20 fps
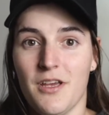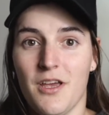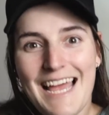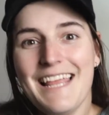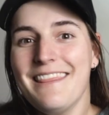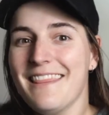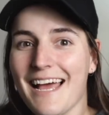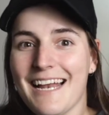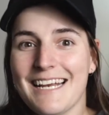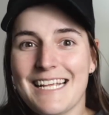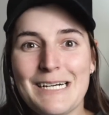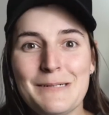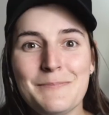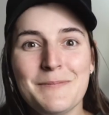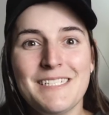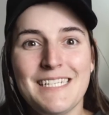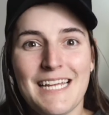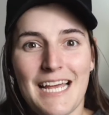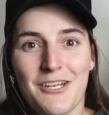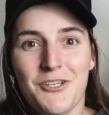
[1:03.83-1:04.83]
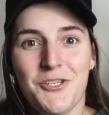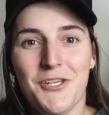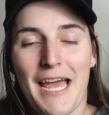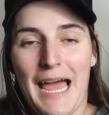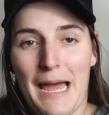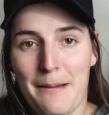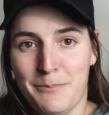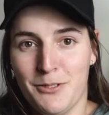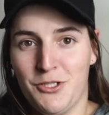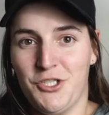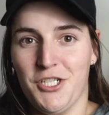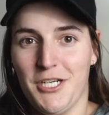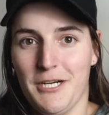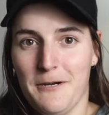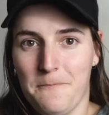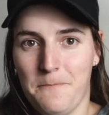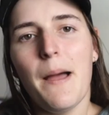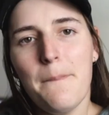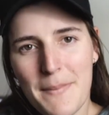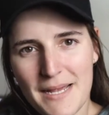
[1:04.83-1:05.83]
And that comes down to your aperture.
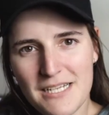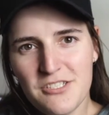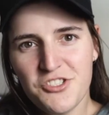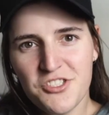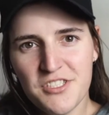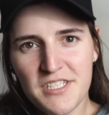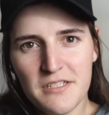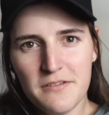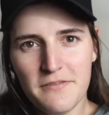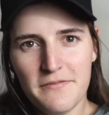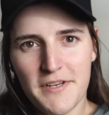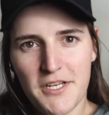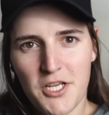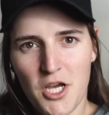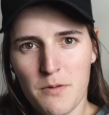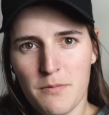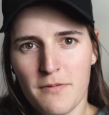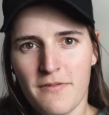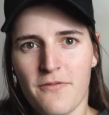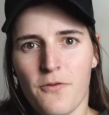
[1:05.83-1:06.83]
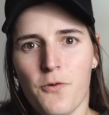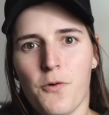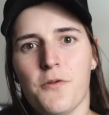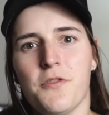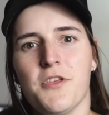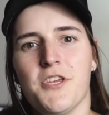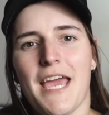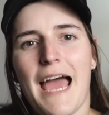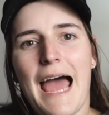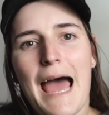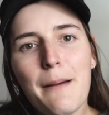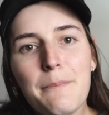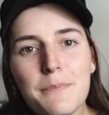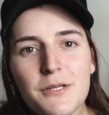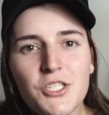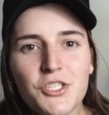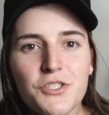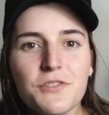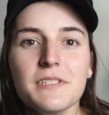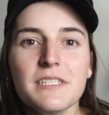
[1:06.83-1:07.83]
I mentioned in a video before that your
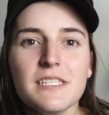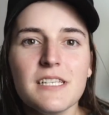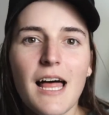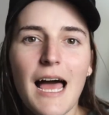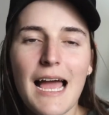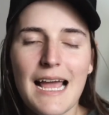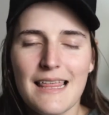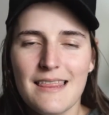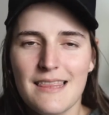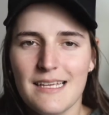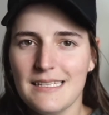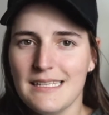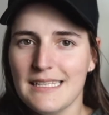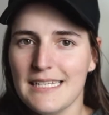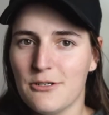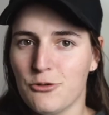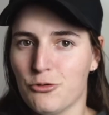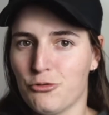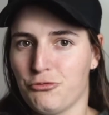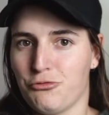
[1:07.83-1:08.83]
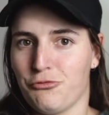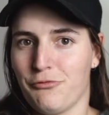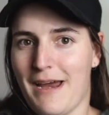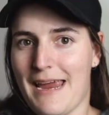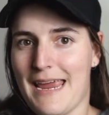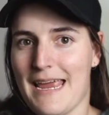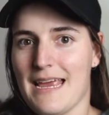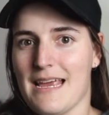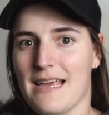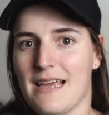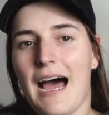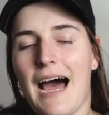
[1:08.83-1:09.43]
aperture is like the little ring